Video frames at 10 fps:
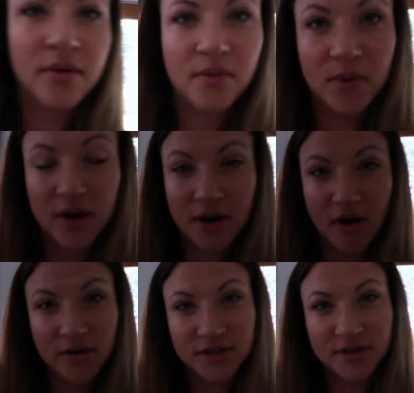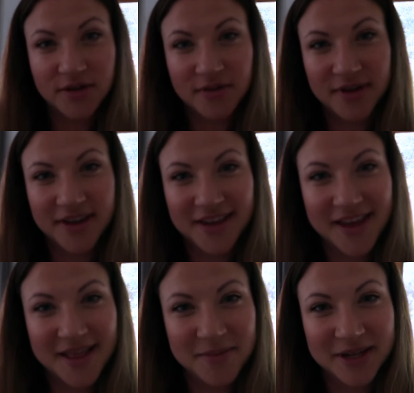we're also
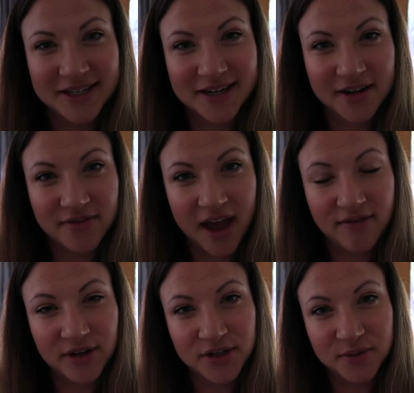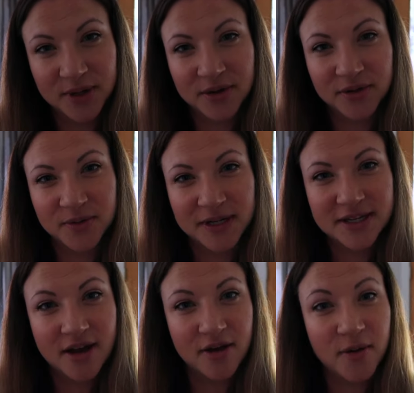in the midst of having two-week-old
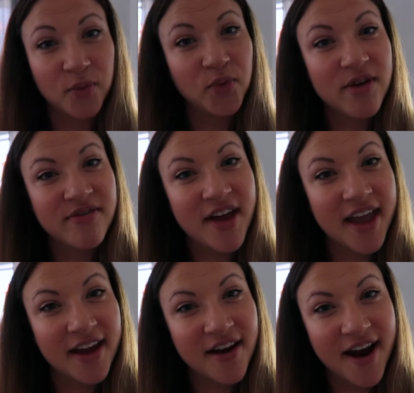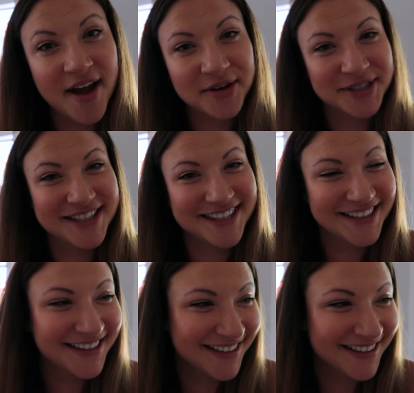twins at home, refi-ing our house.